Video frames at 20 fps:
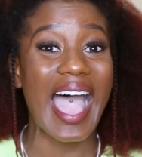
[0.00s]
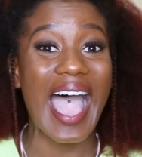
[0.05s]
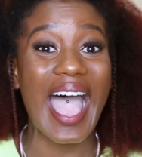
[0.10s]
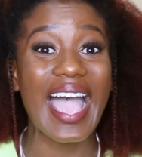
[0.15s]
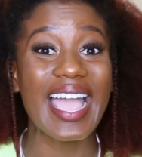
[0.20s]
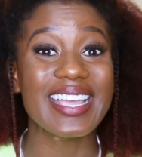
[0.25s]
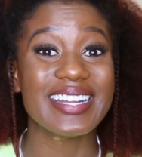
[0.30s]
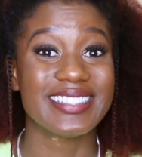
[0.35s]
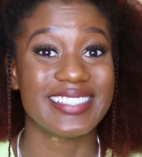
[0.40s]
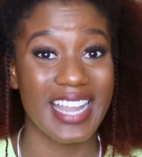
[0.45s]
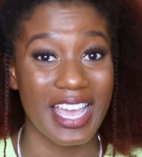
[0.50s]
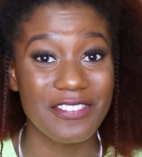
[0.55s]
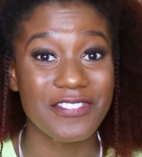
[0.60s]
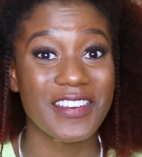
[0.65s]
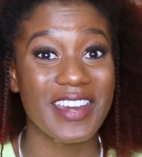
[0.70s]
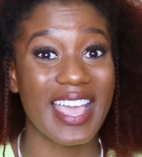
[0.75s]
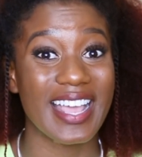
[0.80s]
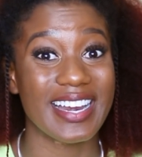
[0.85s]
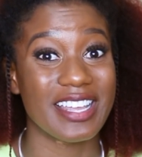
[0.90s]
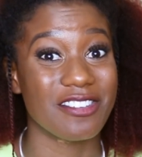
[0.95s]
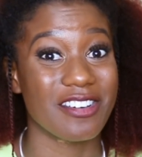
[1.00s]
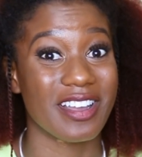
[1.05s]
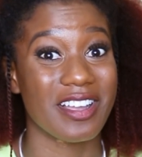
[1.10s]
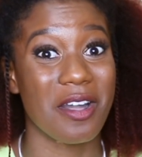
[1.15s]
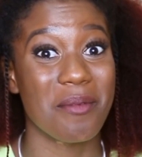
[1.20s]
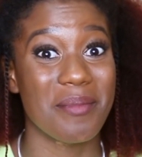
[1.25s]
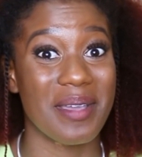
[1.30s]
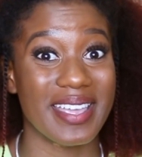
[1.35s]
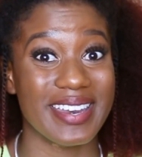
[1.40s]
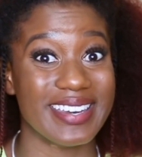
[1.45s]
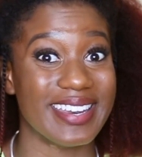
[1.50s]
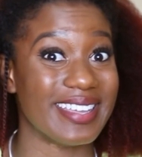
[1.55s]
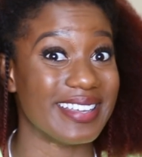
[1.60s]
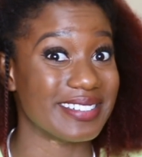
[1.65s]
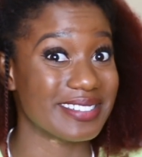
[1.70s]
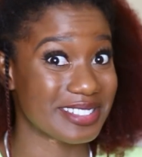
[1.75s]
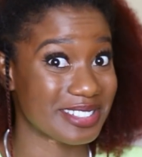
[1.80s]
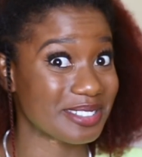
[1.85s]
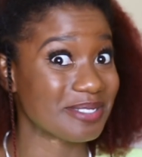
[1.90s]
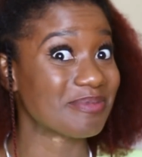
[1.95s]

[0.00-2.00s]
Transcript: I definitely recommend it.